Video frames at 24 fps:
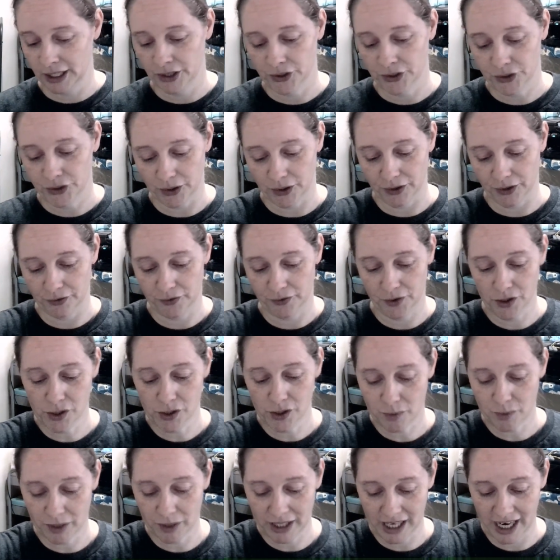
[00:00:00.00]
So the
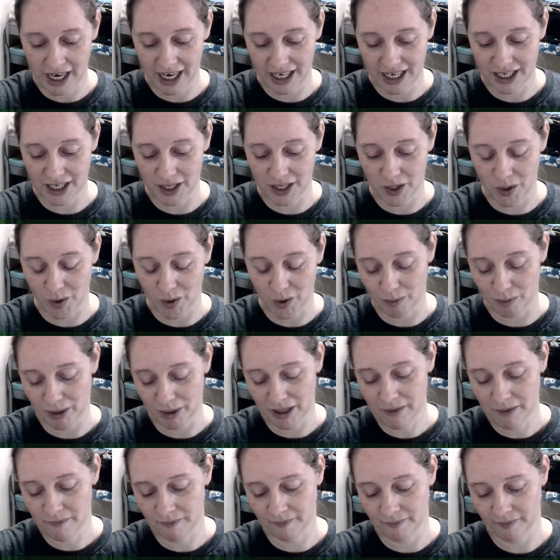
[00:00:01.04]
first one that I did
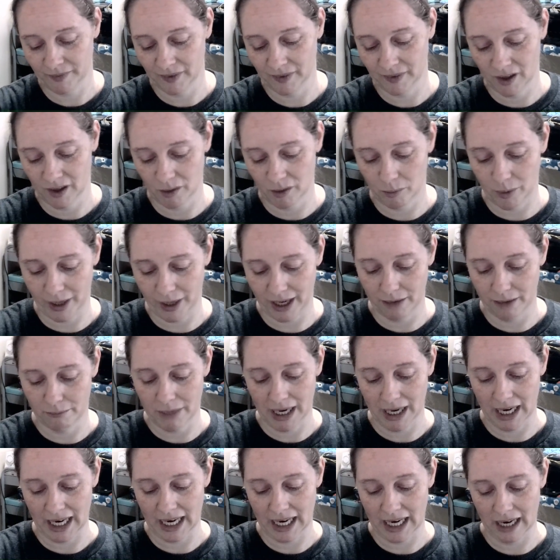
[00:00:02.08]
open, I'll bring him
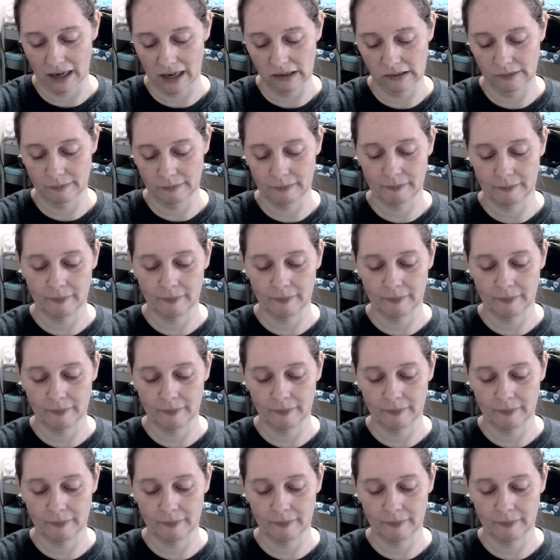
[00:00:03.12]
back out.